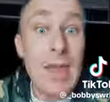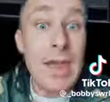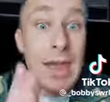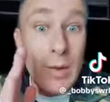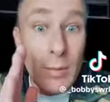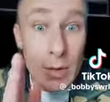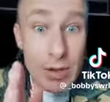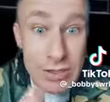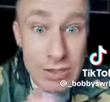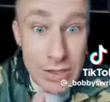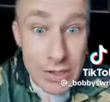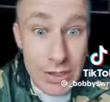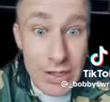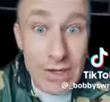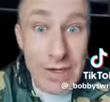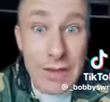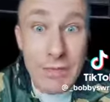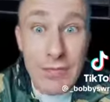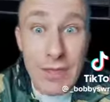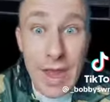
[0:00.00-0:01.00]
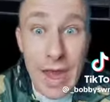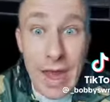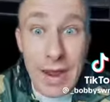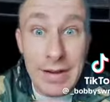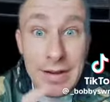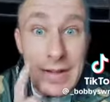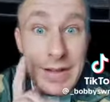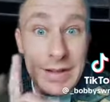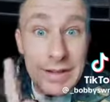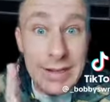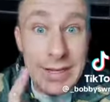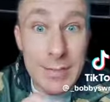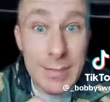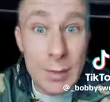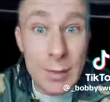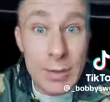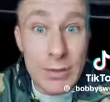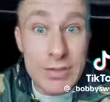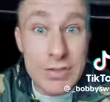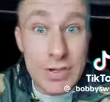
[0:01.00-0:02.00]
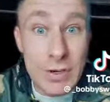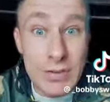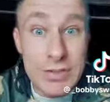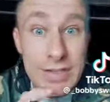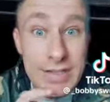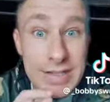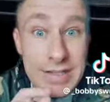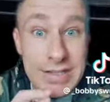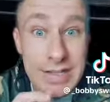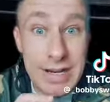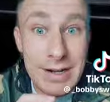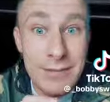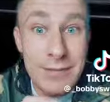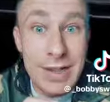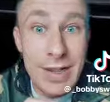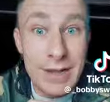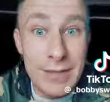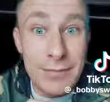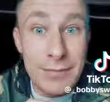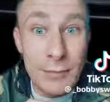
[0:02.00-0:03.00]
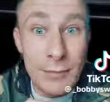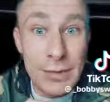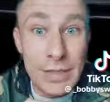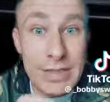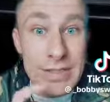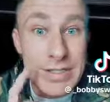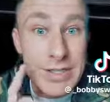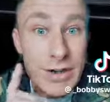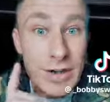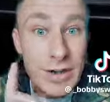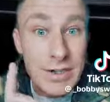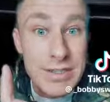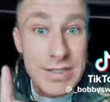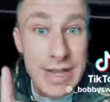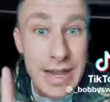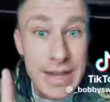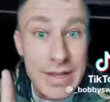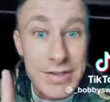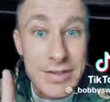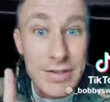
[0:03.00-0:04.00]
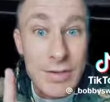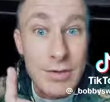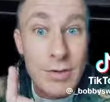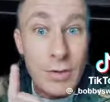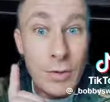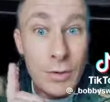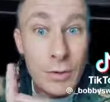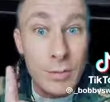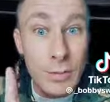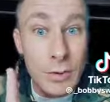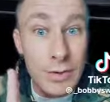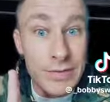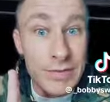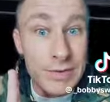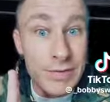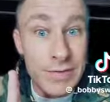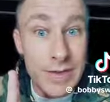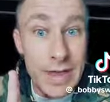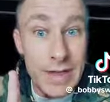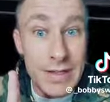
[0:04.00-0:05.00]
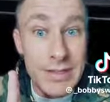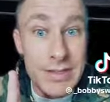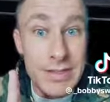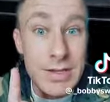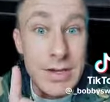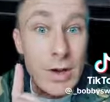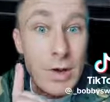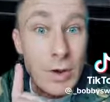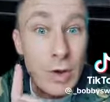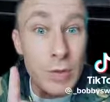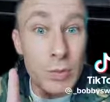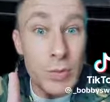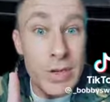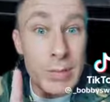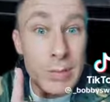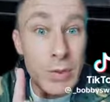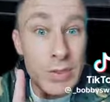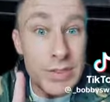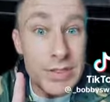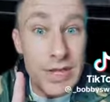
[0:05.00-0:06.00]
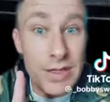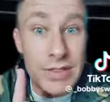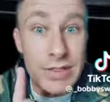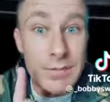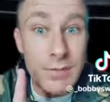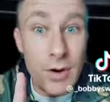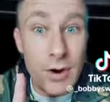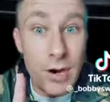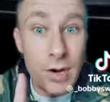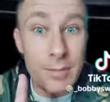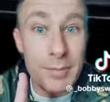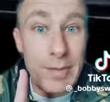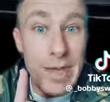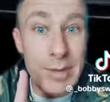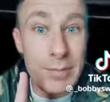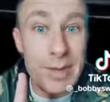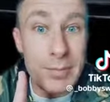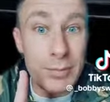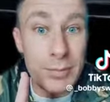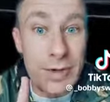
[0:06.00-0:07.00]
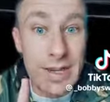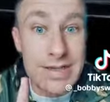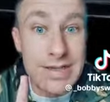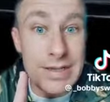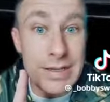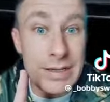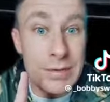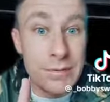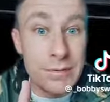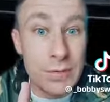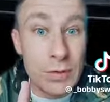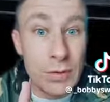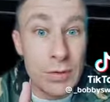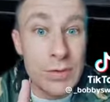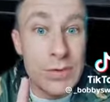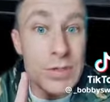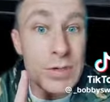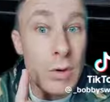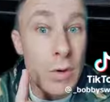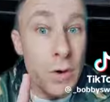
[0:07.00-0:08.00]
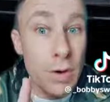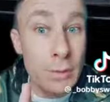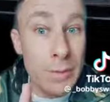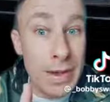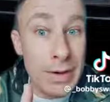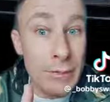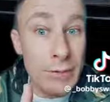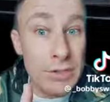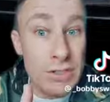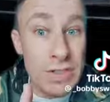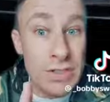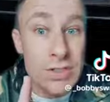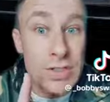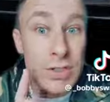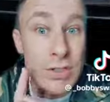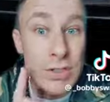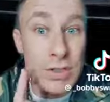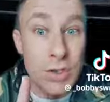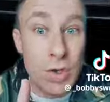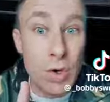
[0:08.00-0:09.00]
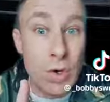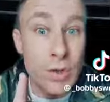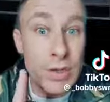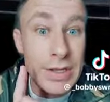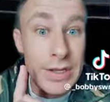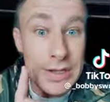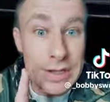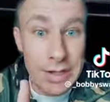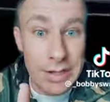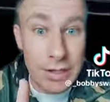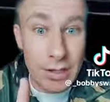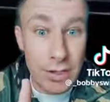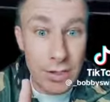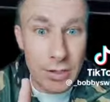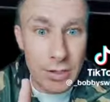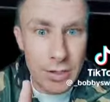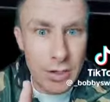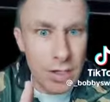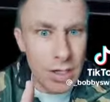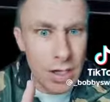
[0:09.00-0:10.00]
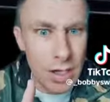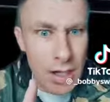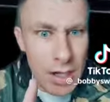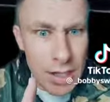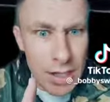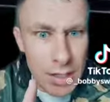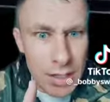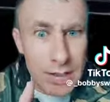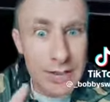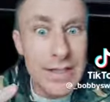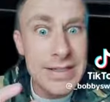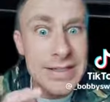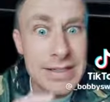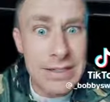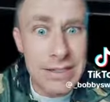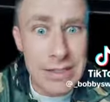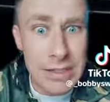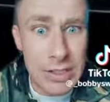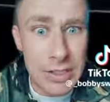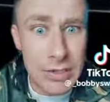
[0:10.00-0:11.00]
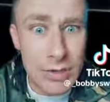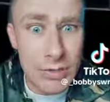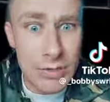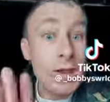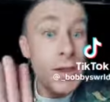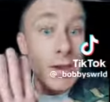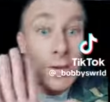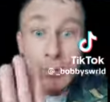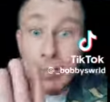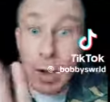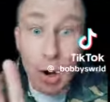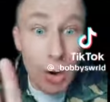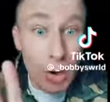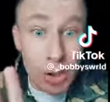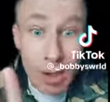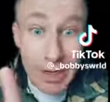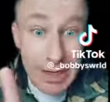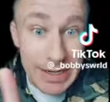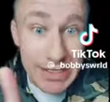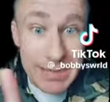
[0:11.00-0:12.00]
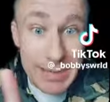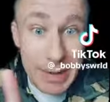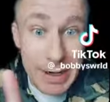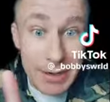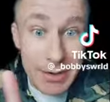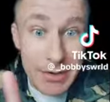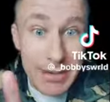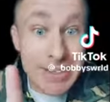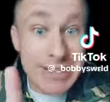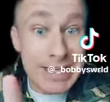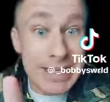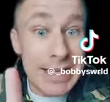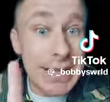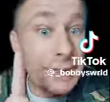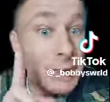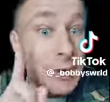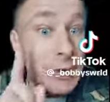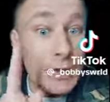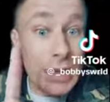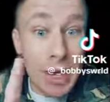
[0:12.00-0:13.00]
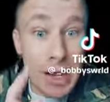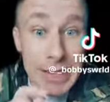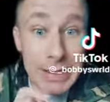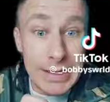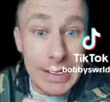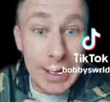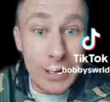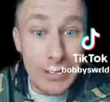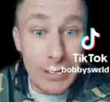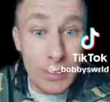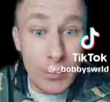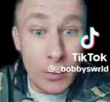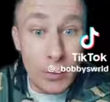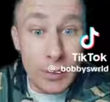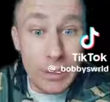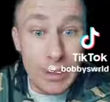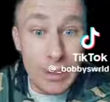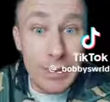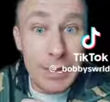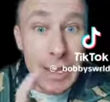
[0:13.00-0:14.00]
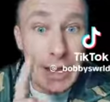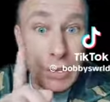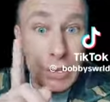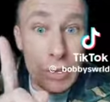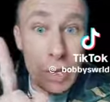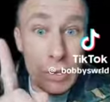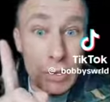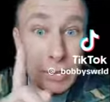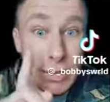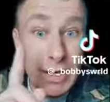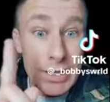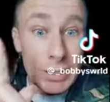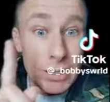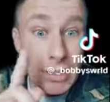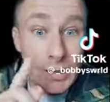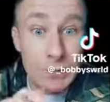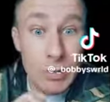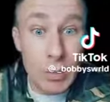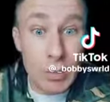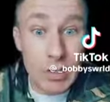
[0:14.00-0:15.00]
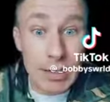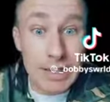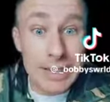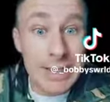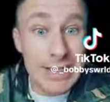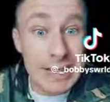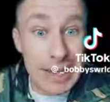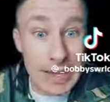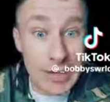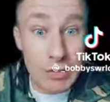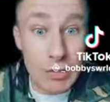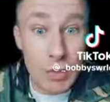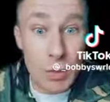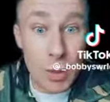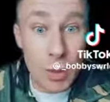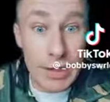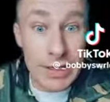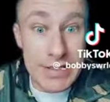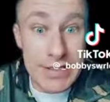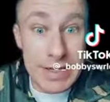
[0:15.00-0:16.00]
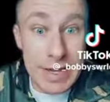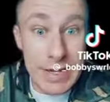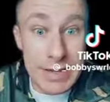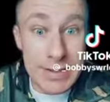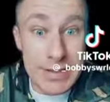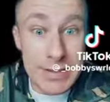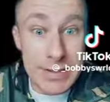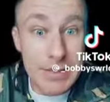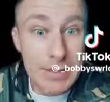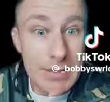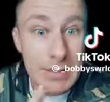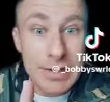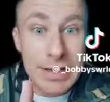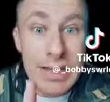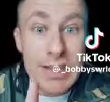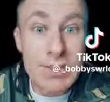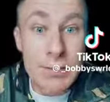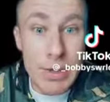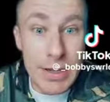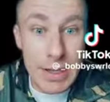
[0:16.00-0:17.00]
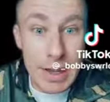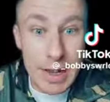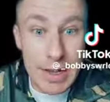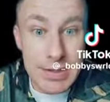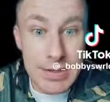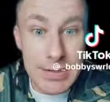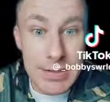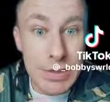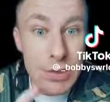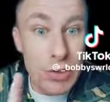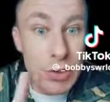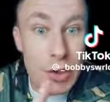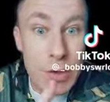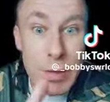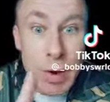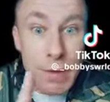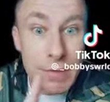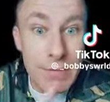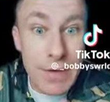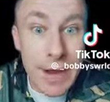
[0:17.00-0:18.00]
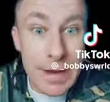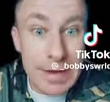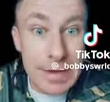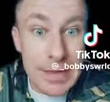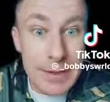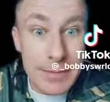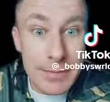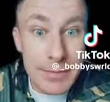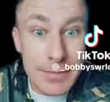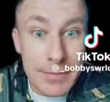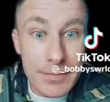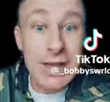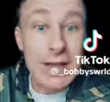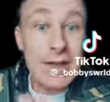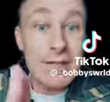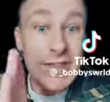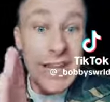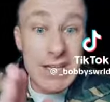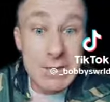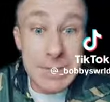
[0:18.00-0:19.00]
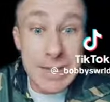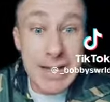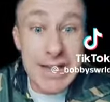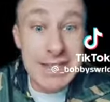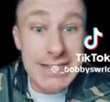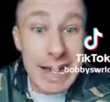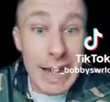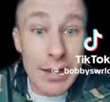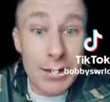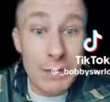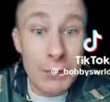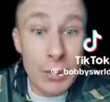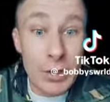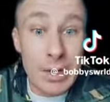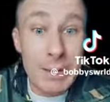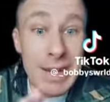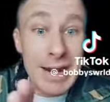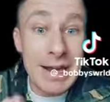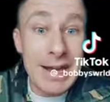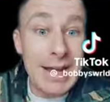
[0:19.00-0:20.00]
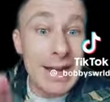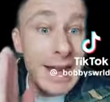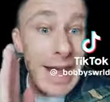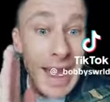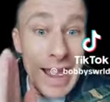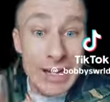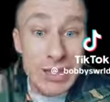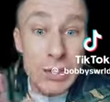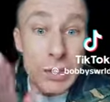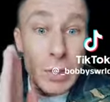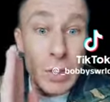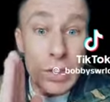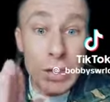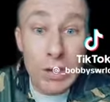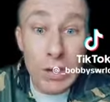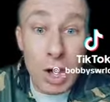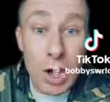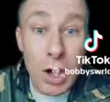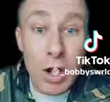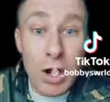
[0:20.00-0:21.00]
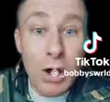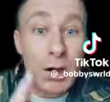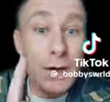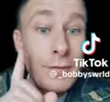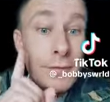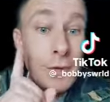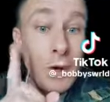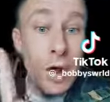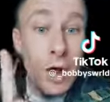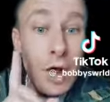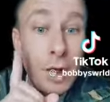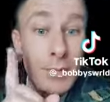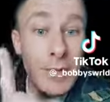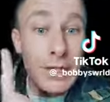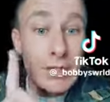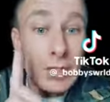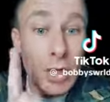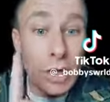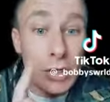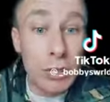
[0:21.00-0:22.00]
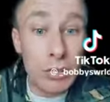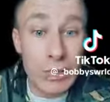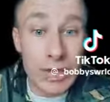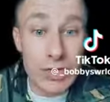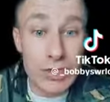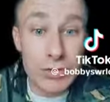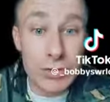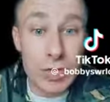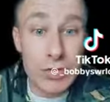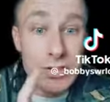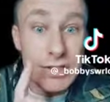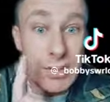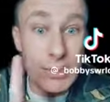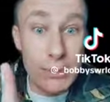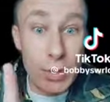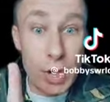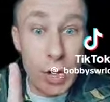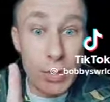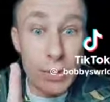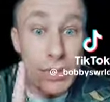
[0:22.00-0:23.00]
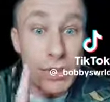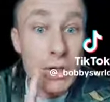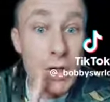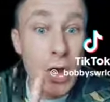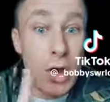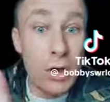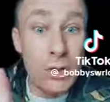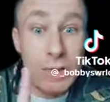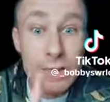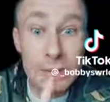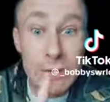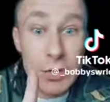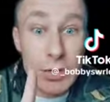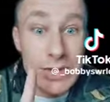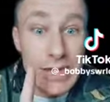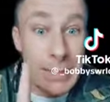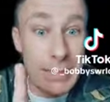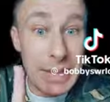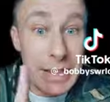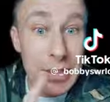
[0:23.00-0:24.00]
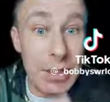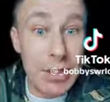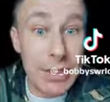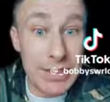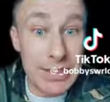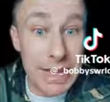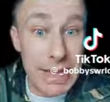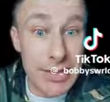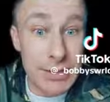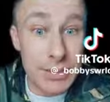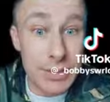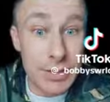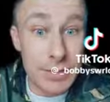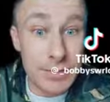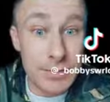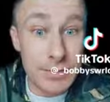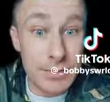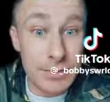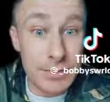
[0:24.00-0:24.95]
And would you look at that? Chemicals known to the state of California to cause cancer or birth defects or reproductive harm may be present in foods or beverages sold here. Huh? Let's continue. But hold on, it gets better. See, if you're not in California and you go try to look for one of these cancer warning signs, guess what, guys? You won't find it. That's because California made it an actual law for all McDonald's restaurants to post all the foods that may cause cancer.